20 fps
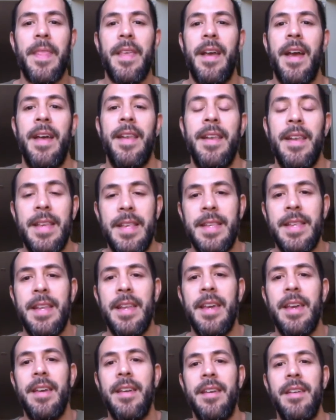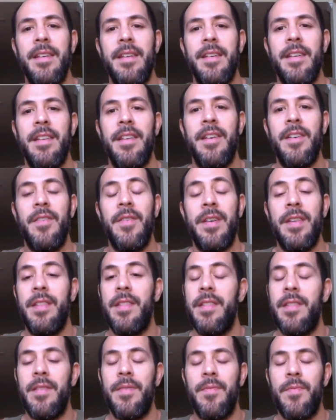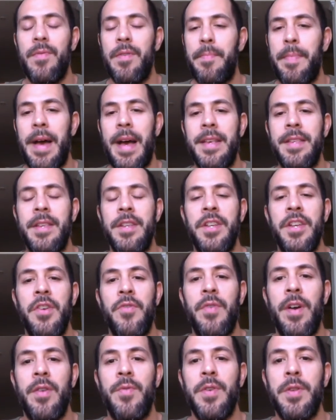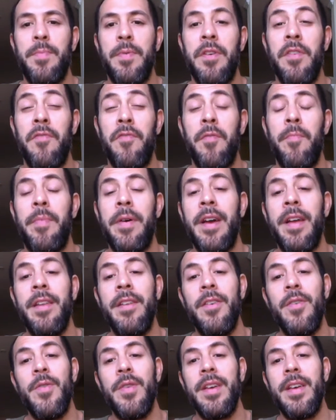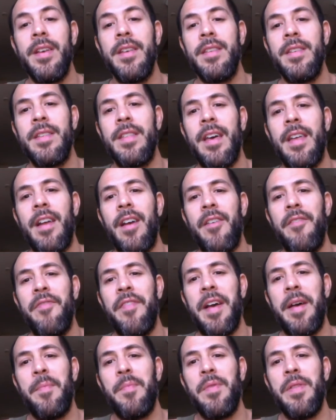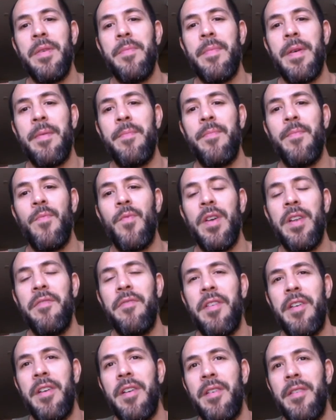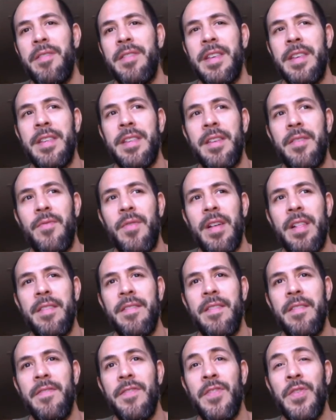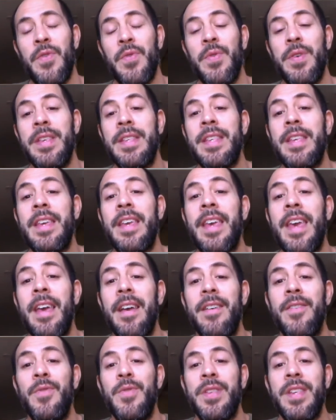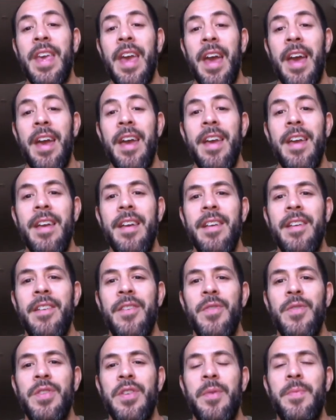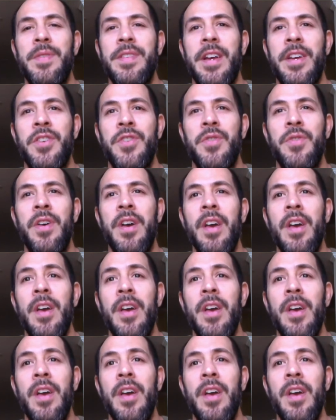and listening, and the passage he read was beautiful. But I noticed that our family member, one of our distant relatives who's gay, who's homosexual,